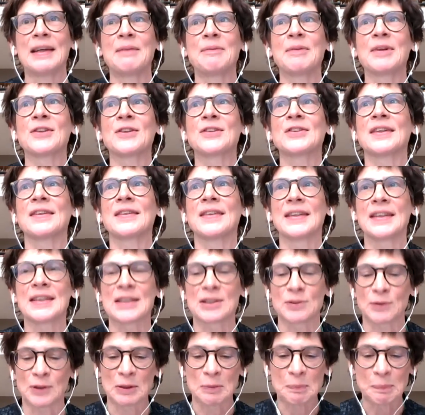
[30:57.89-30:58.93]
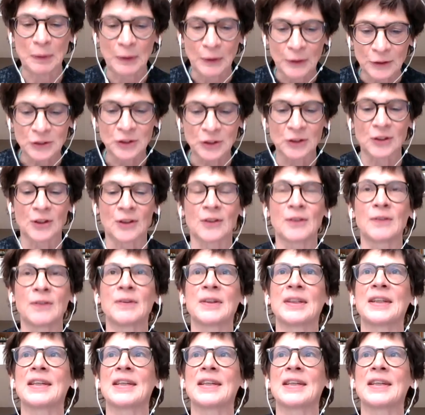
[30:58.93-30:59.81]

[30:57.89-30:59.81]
because I think it's very personal.